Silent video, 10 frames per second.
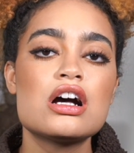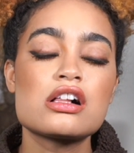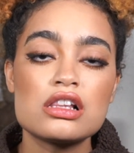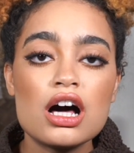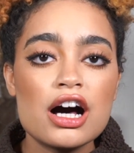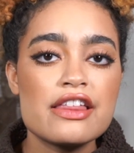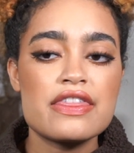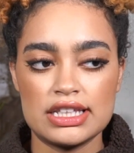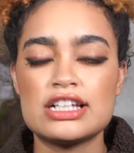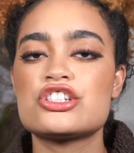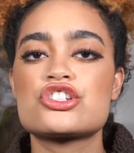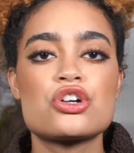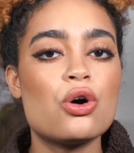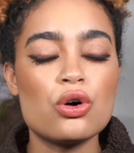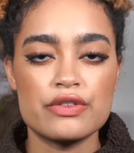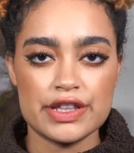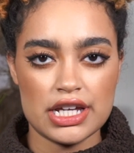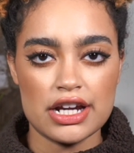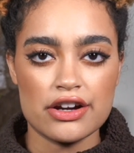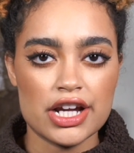cloth and then just go over
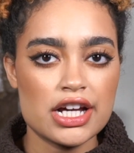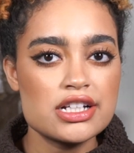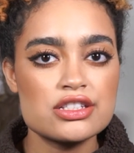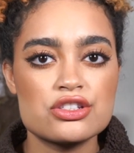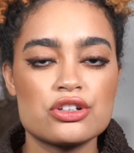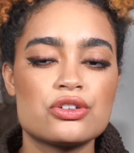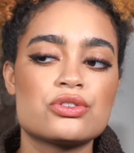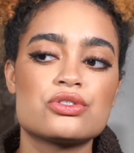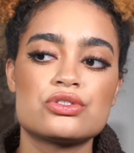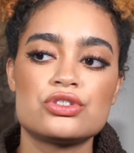the area so